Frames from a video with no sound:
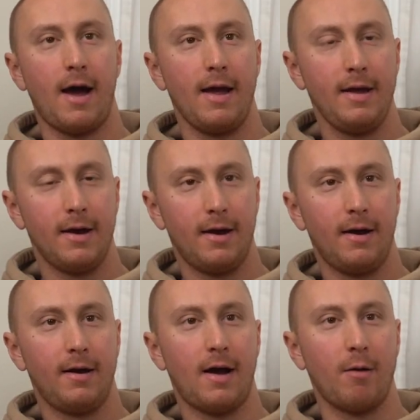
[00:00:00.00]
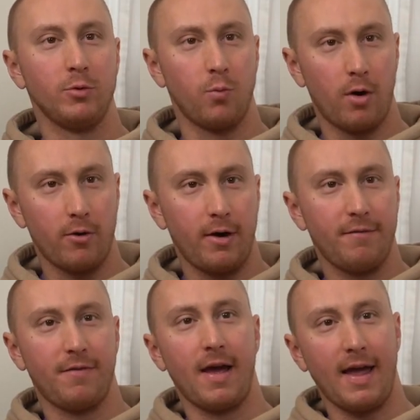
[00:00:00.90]
I was wondering
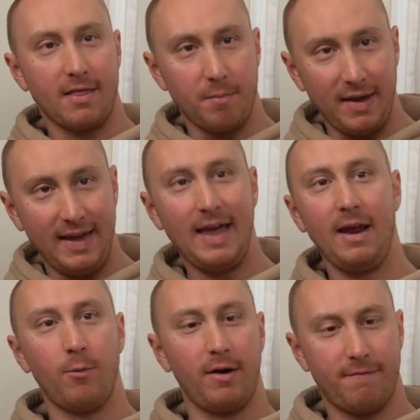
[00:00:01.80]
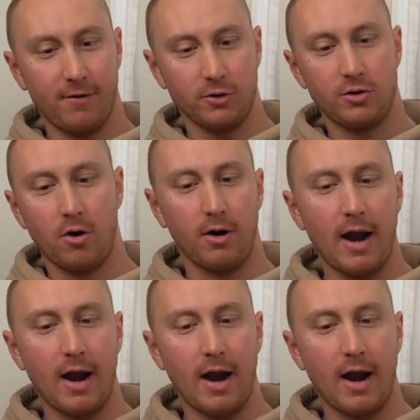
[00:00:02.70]
if, like, at the beginning when it first started,